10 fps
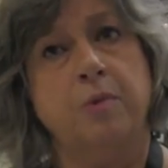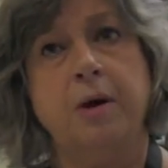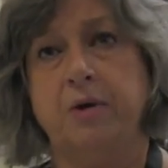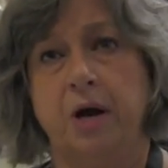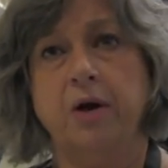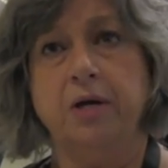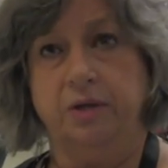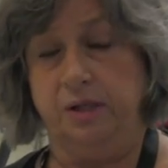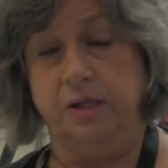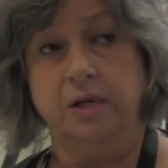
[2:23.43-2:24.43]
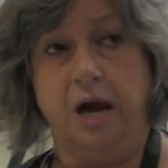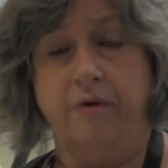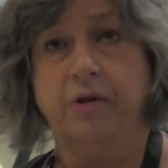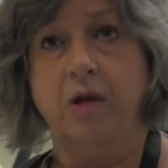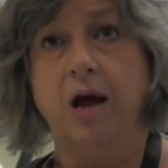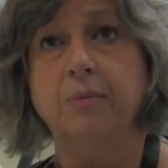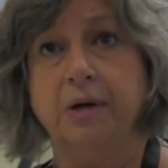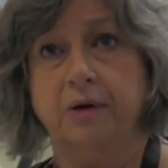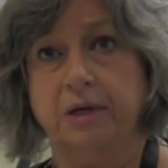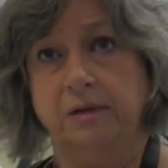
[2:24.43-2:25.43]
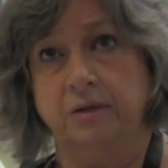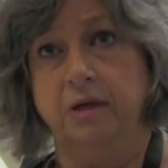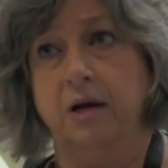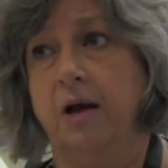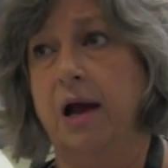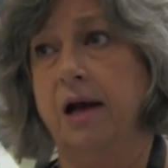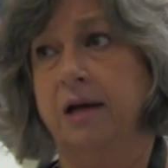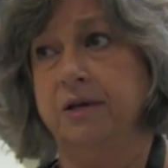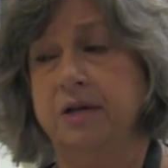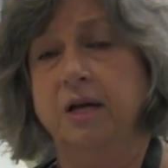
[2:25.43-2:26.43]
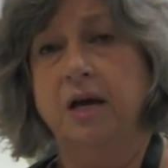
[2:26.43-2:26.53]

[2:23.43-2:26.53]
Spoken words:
remote area that didn't have a library, and